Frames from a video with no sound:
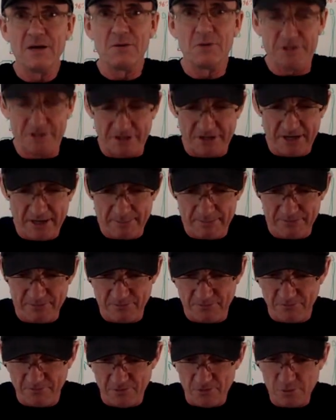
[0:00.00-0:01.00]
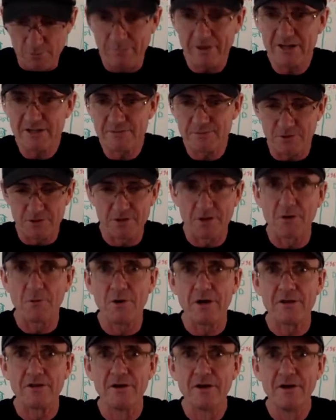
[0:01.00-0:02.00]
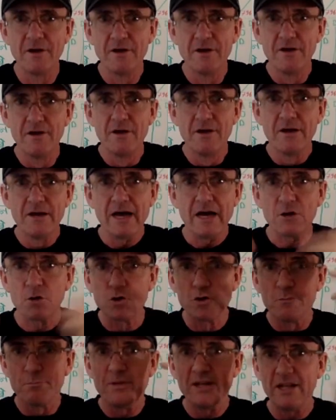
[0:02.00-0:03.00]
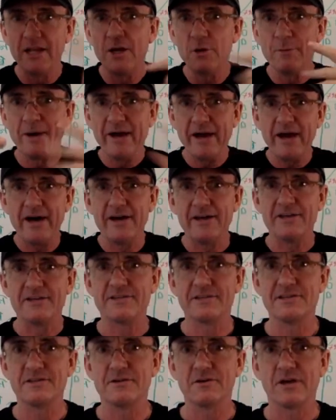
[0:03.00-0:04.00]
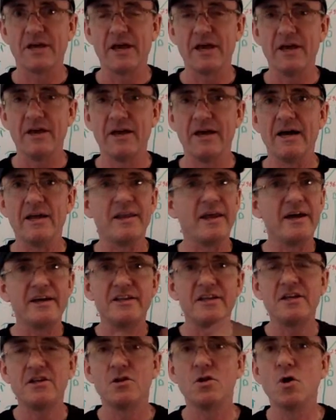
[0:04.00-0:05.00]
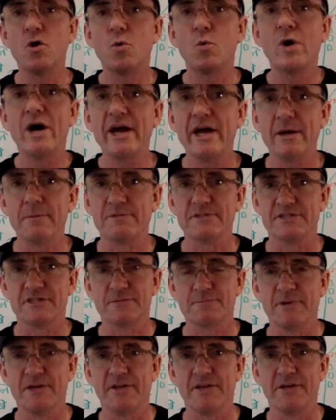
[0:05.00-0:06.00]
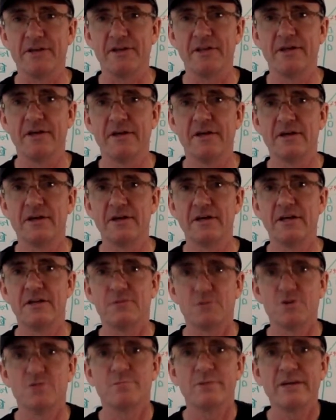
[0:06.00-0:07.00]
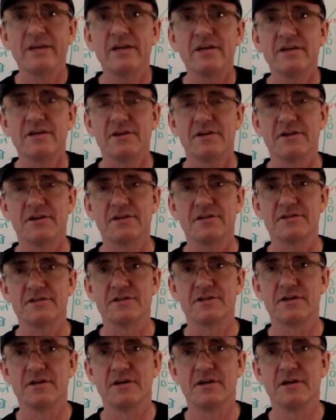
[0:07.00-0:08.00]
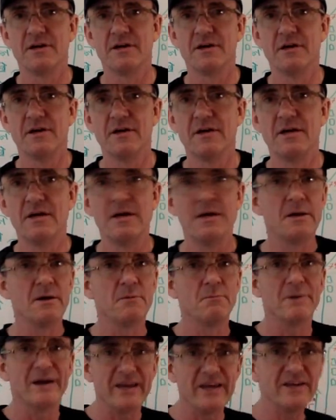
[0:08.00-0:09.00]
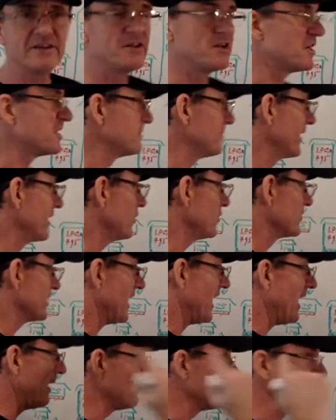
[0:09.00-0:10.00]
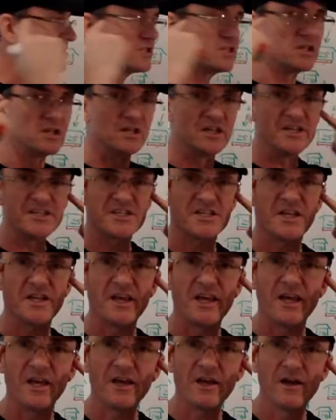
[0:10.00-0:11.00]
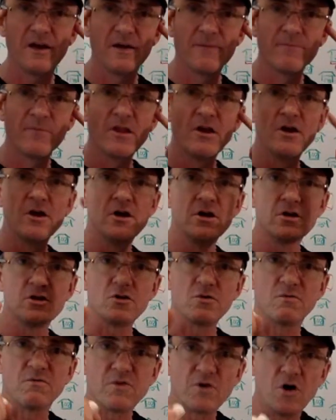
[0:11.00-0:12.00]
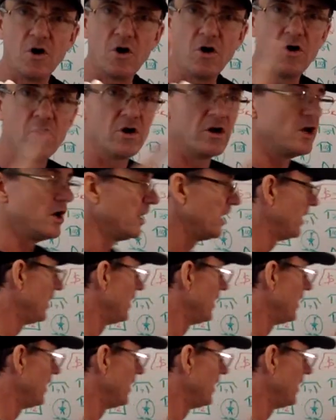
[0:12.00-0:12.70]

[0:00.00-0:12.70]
what the crap, wrong password or what? I couldn't believe my eyes, okay? And I didn't know why I'm suspended. It was by ignorance. By ignorance, because I was listening to wrong